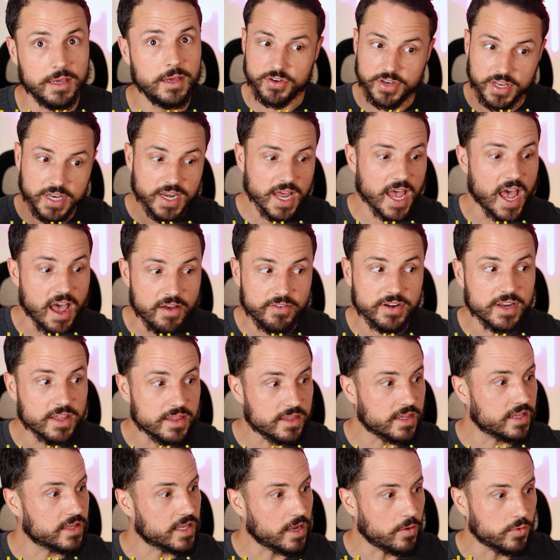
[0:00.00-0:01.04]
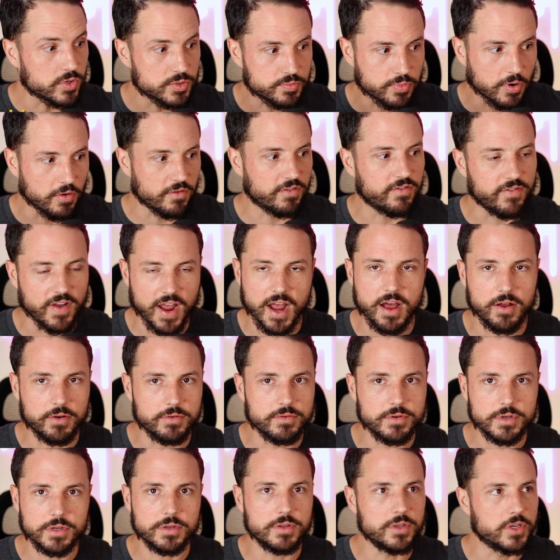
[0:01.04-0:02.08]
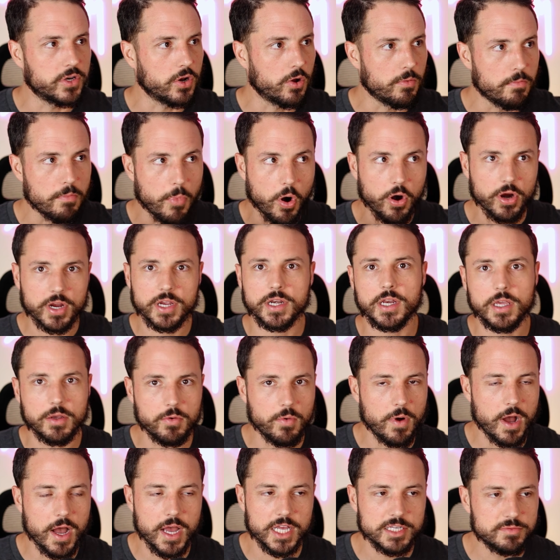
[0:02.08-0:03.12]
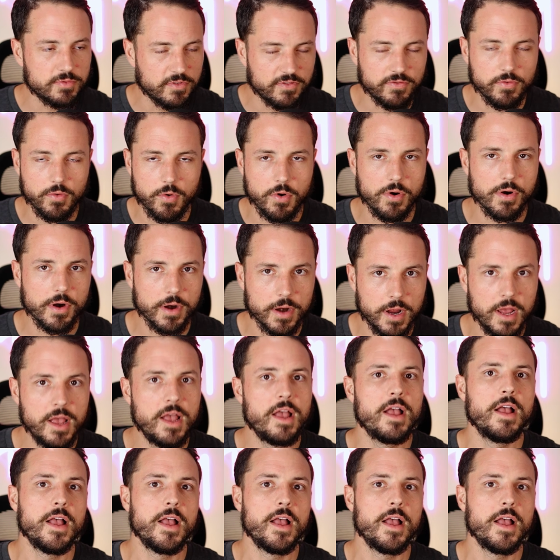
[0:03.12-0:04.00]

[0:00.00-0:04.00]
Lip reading: If you didn't have anything that was profound, marketing wise before,